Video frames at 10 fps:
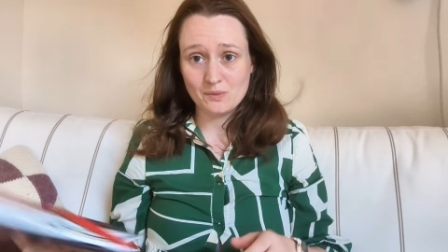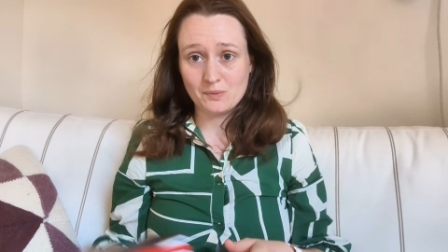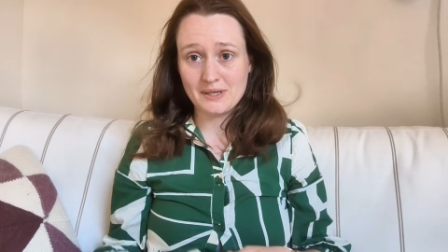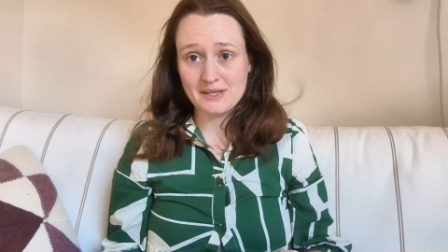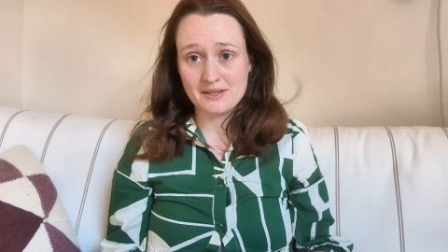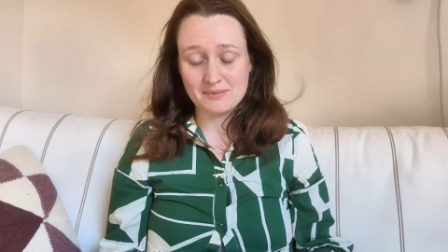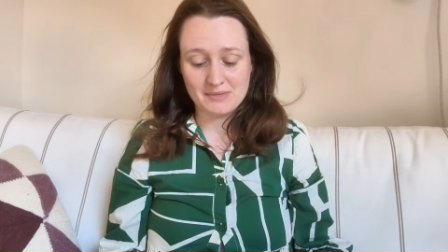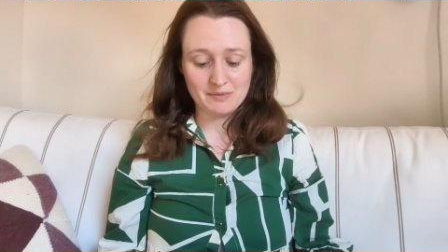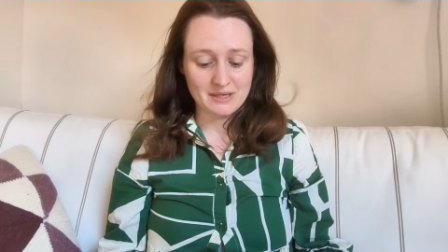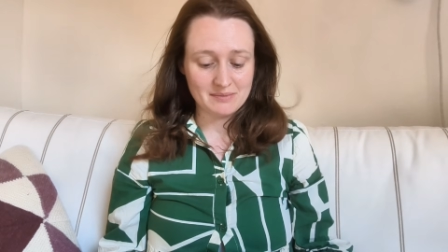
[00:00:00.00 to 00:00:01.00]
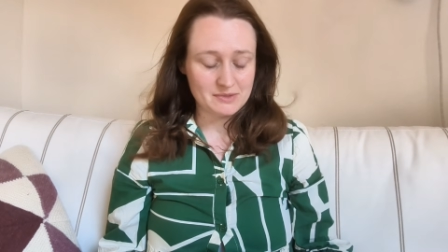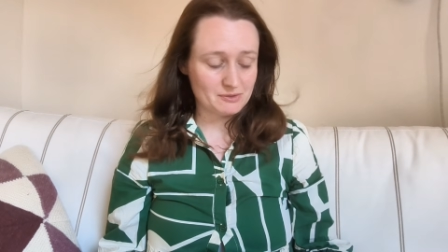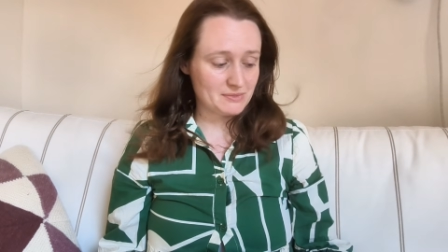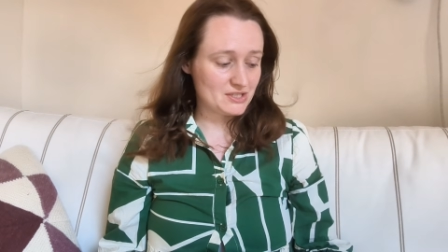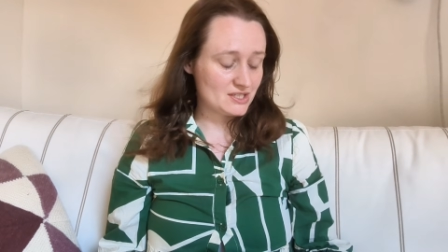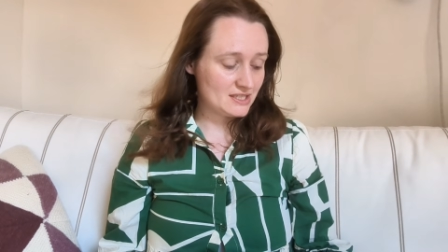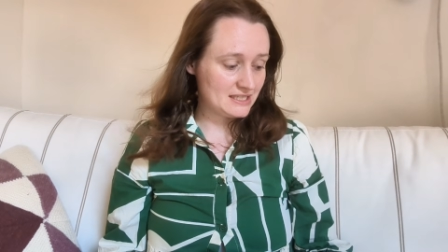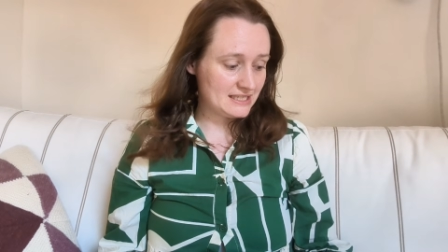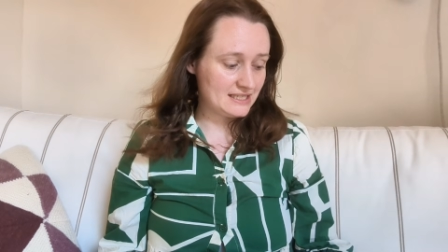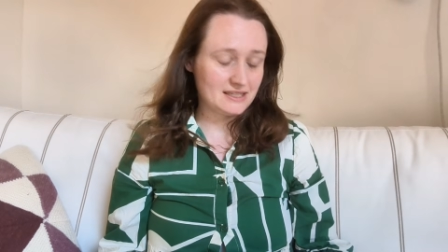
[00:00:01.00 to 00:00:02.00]
with my whips, with my
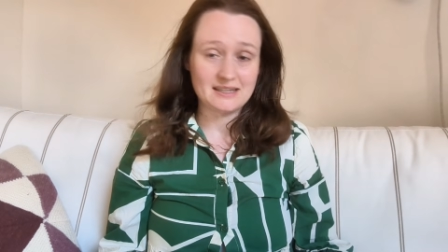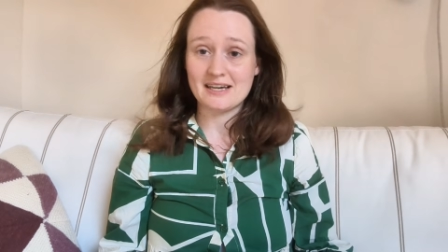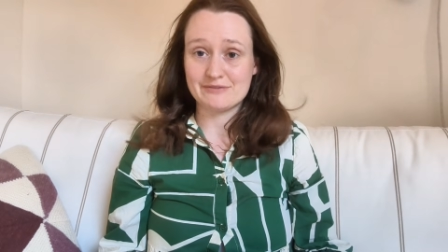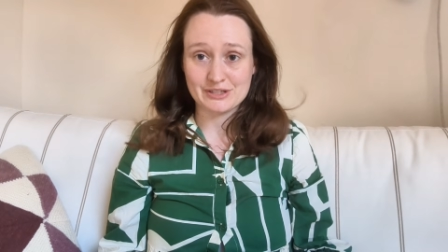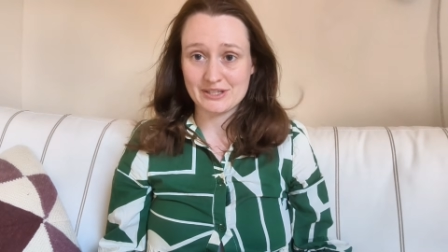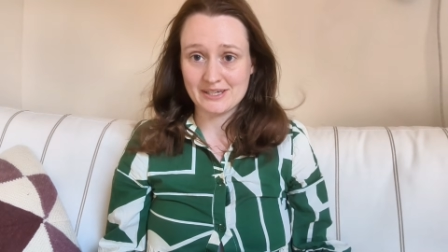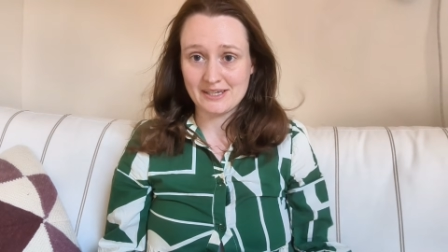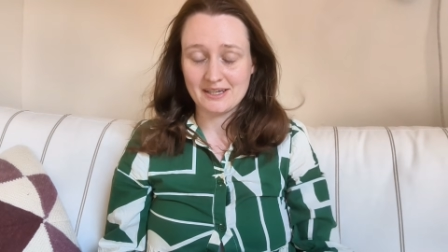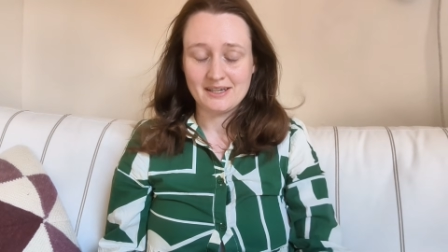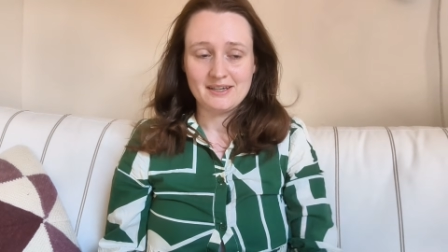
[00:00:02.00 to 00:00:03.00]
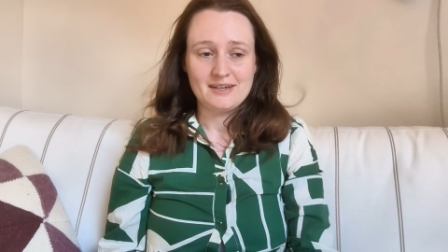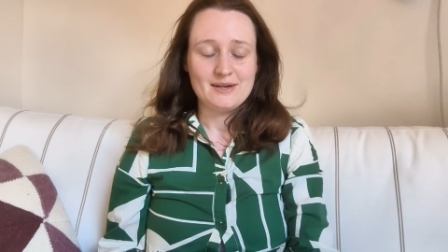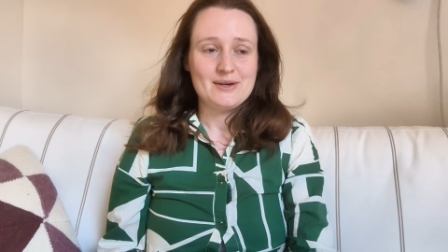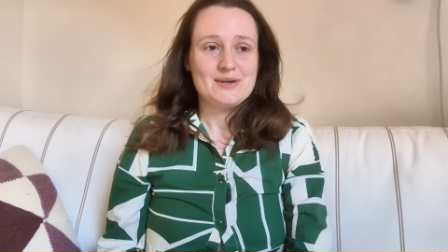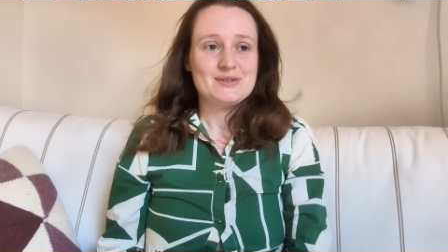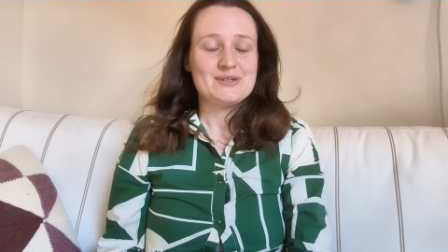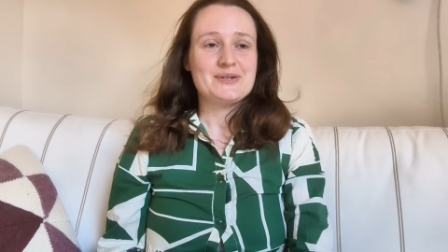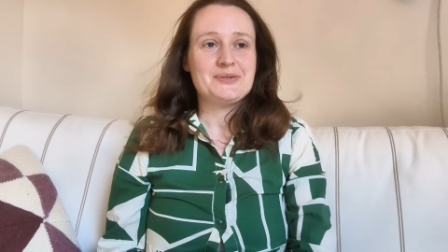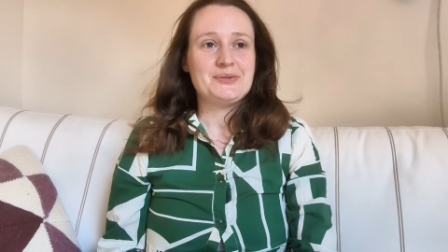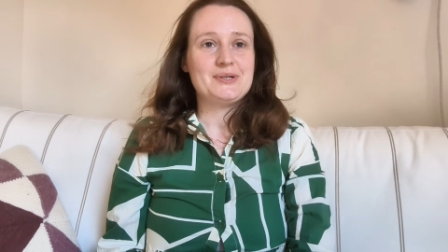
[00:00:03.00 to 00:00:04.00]
journaling, everything.
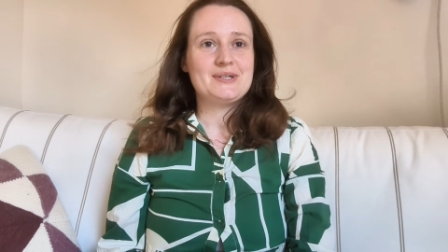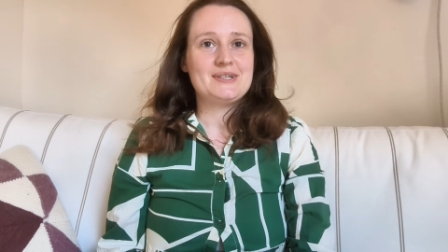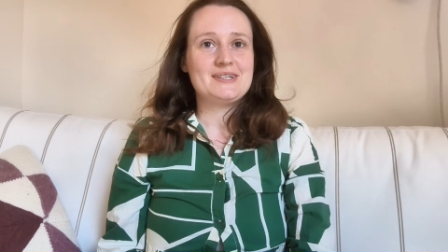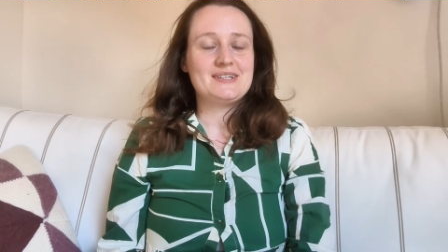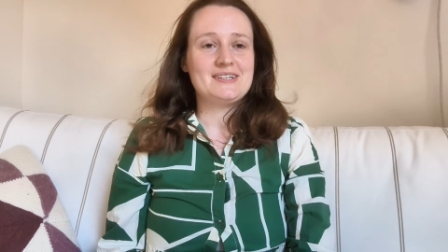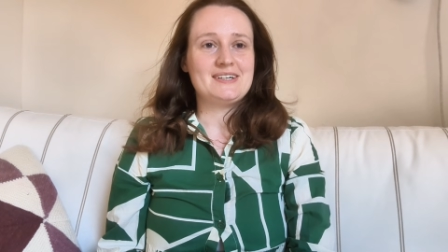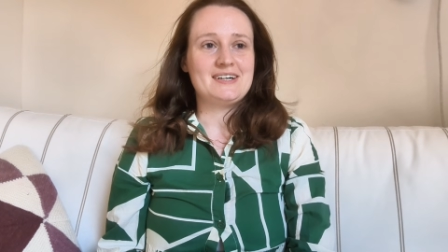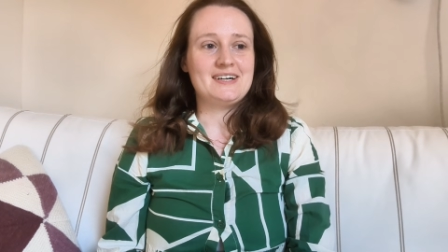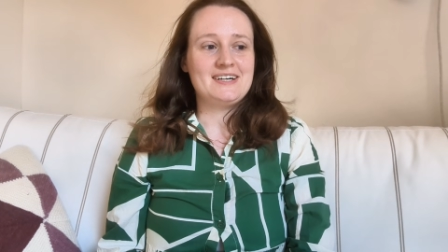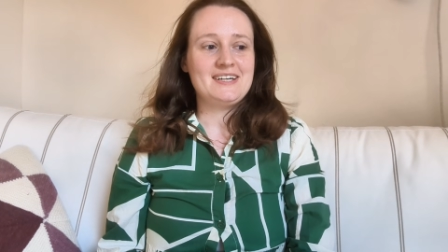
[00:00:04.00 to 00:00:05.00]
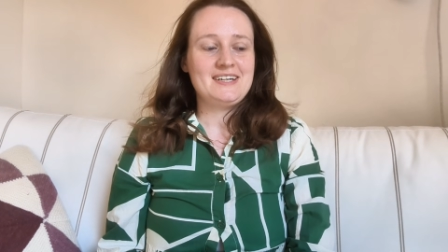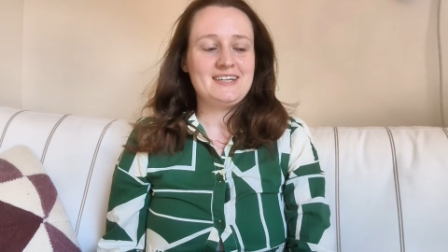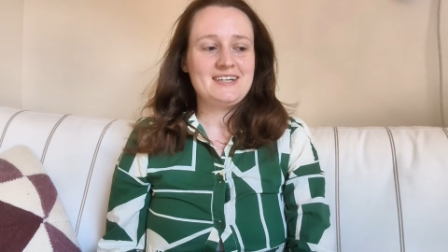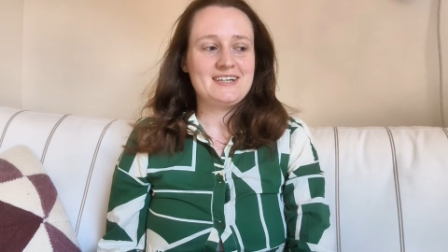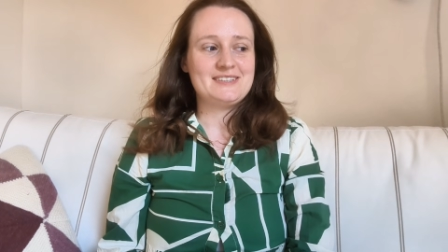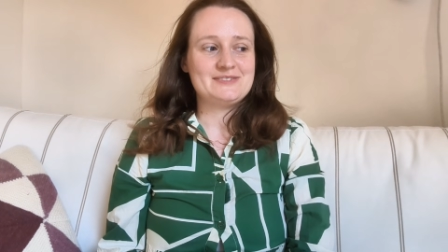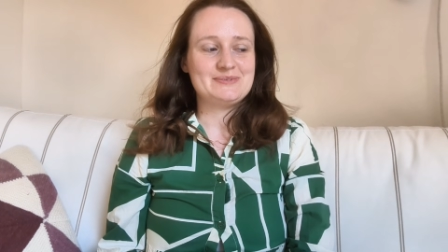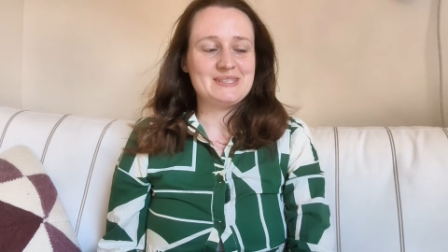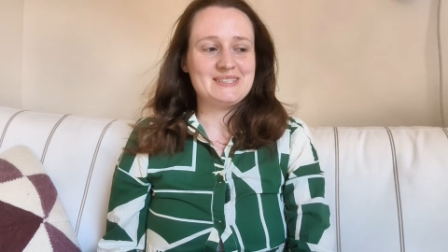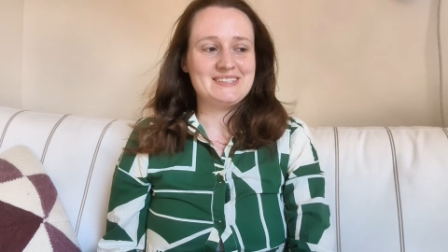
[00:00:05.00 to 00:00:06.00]
So I have
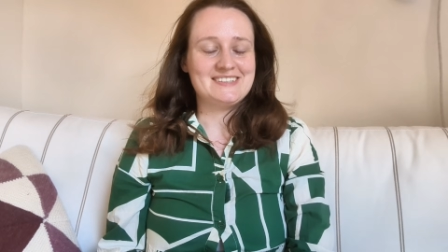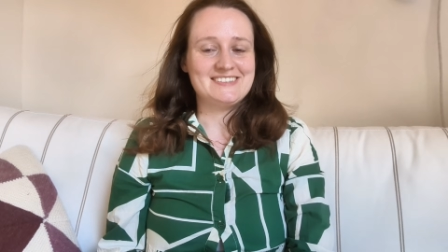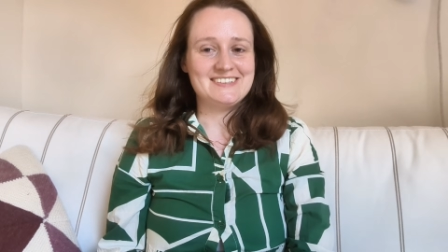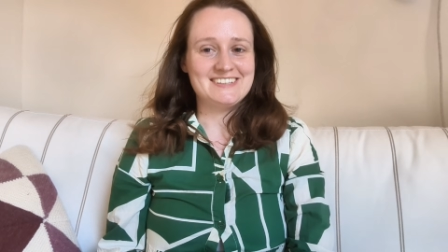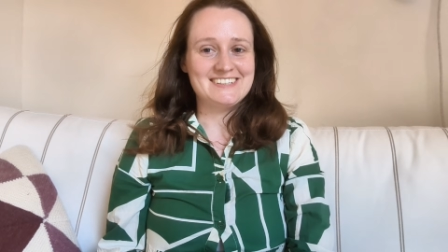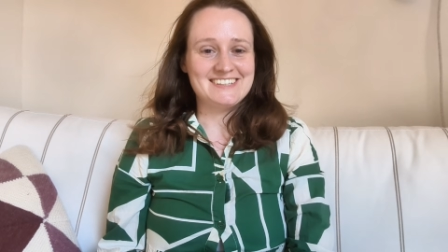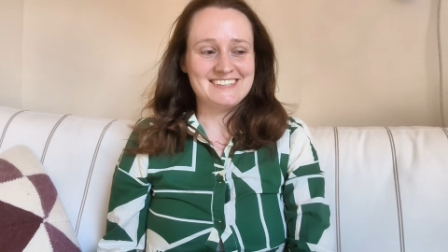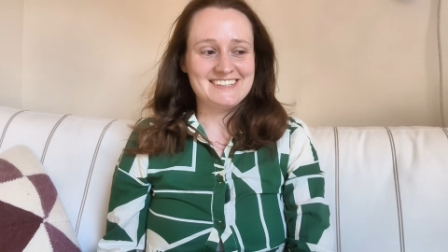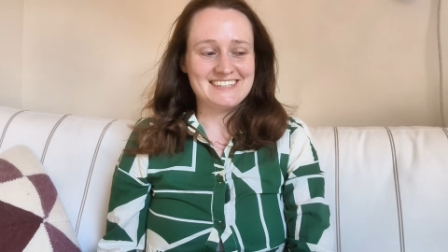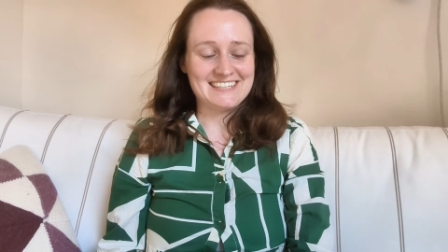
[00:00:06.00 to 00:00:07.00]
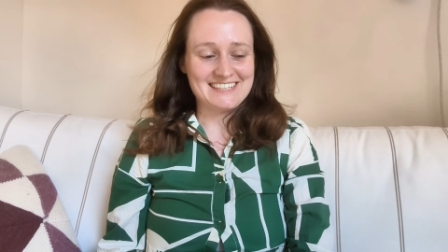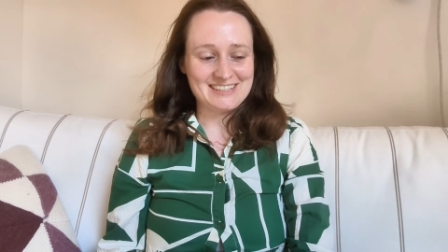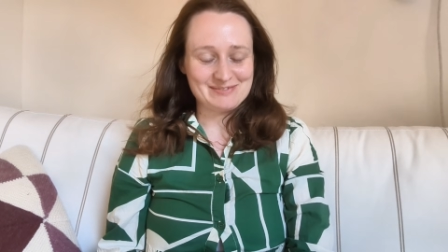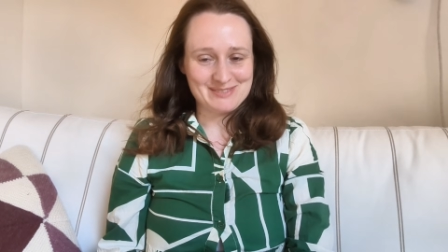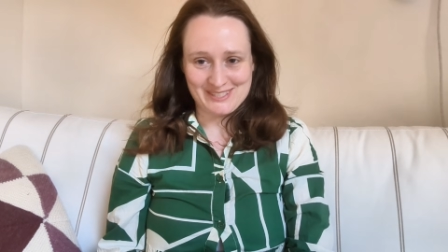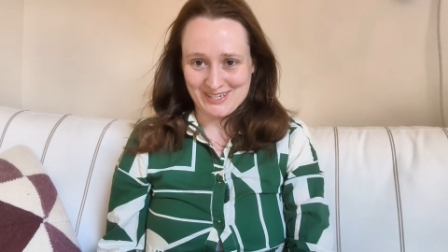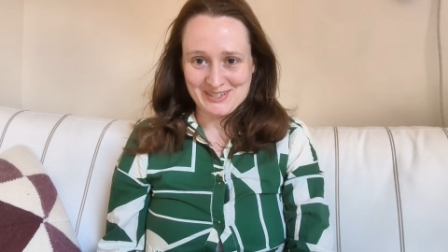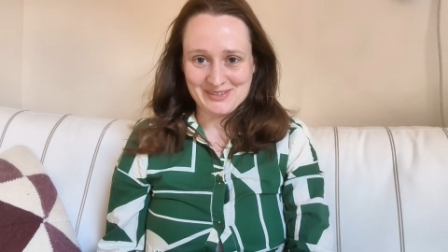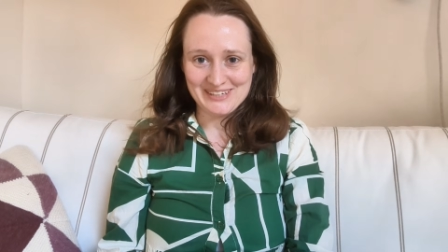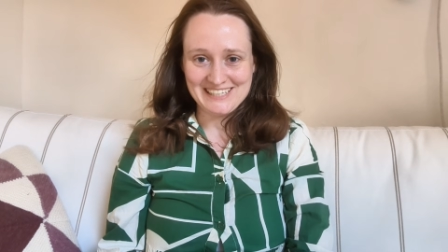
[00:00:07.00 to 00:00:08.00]
been on a
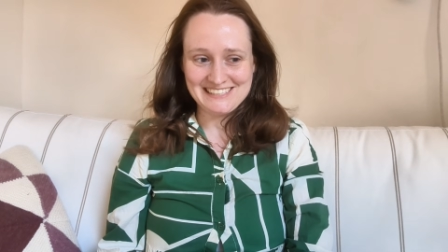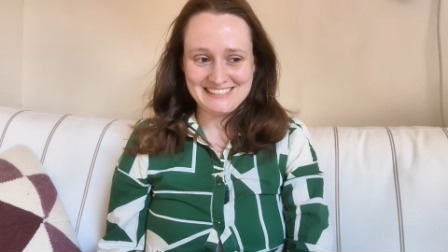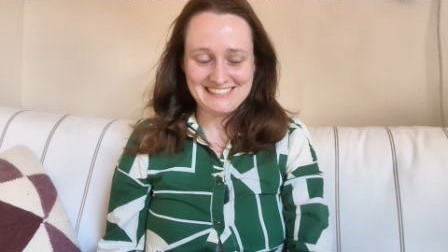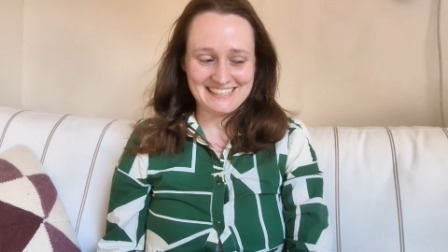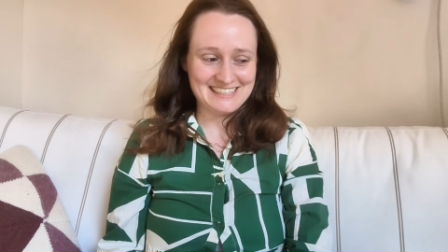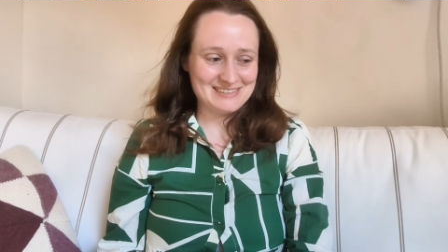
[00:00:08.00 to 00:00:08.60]
side quest